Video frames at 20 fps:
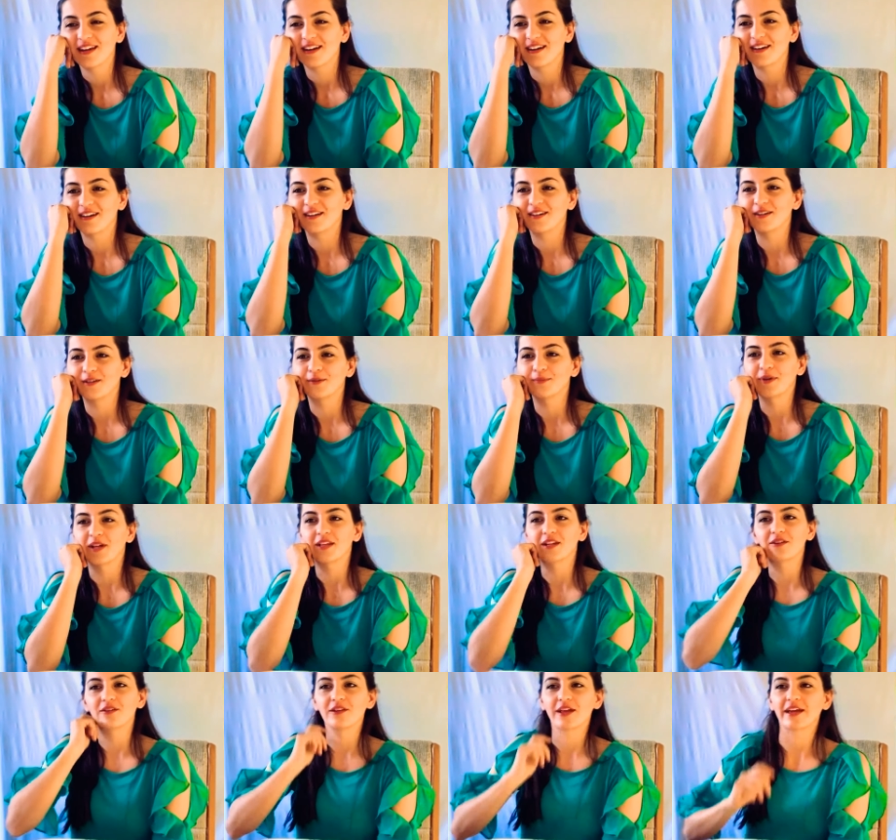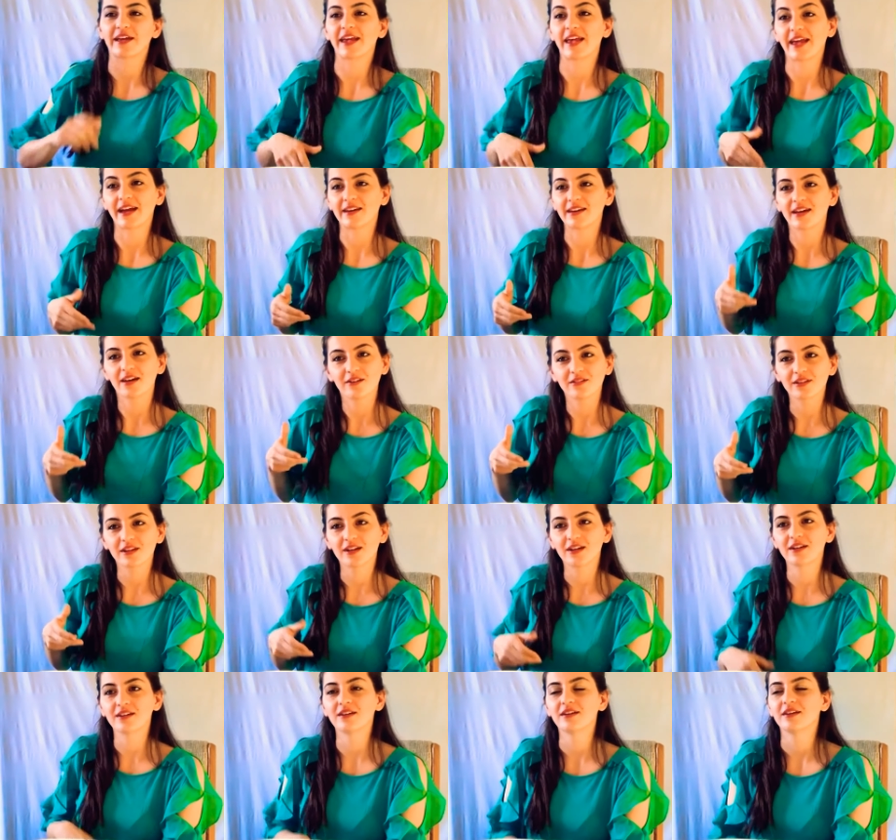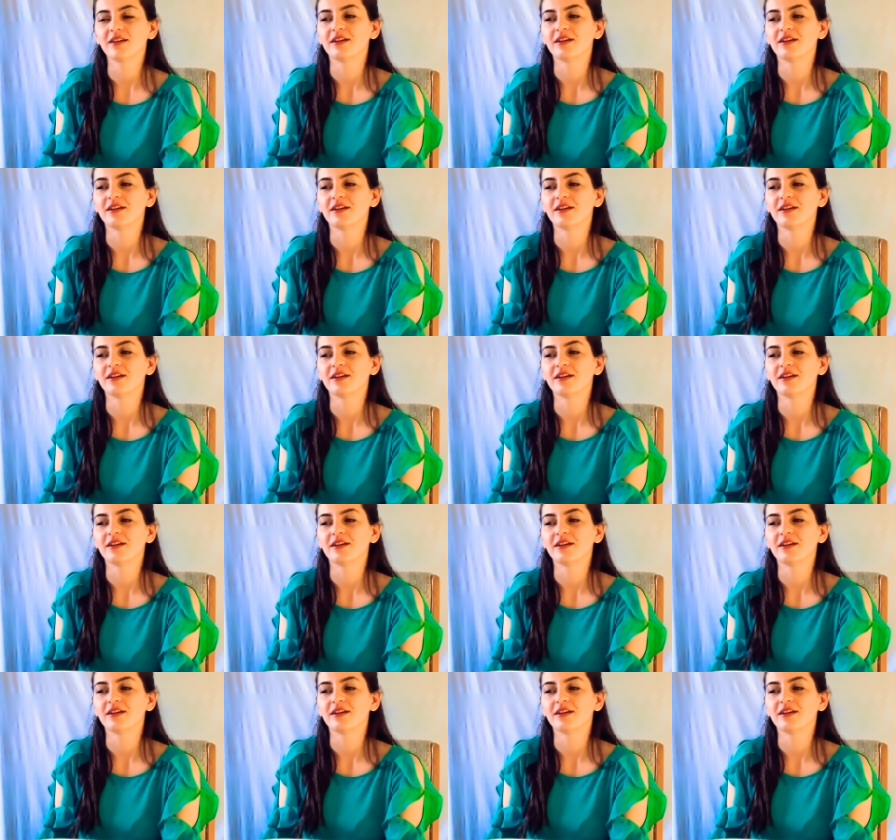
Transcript: um, a little like handheld gun,